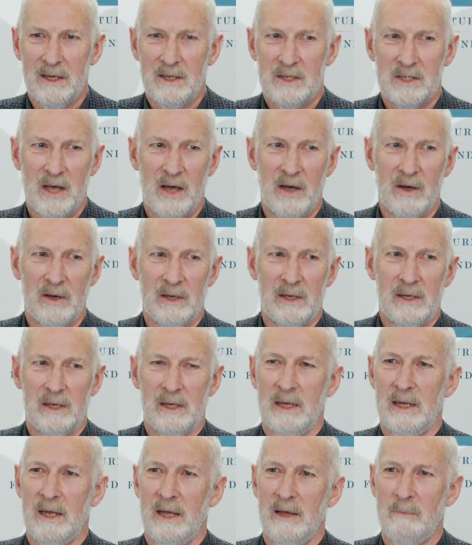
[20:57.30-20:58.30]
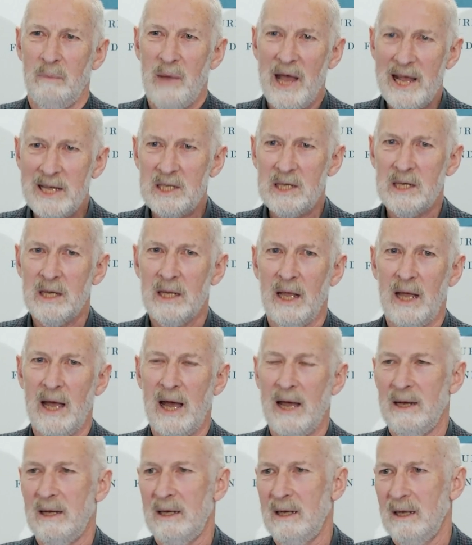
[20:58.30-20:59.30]
So uh, basically,
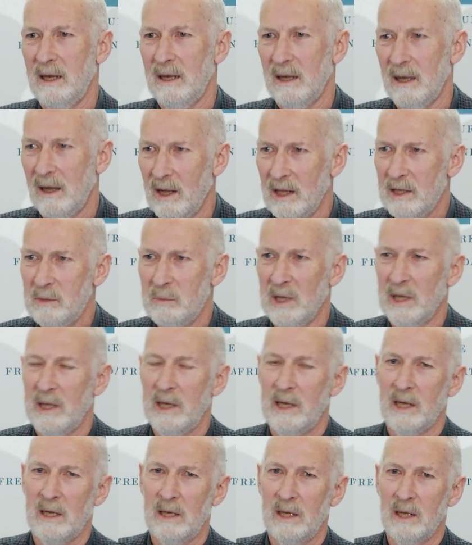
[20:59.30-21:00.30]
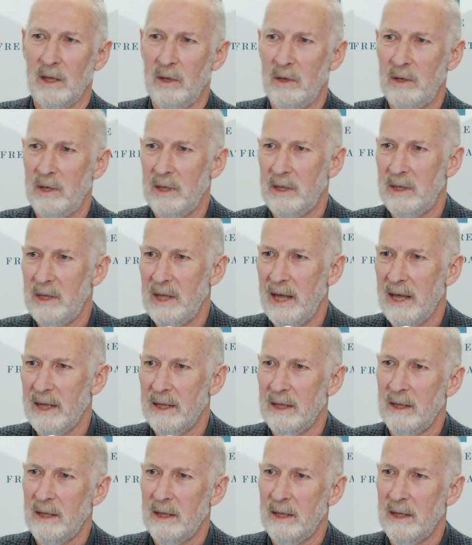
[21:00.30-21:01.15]
I ultimately concluded that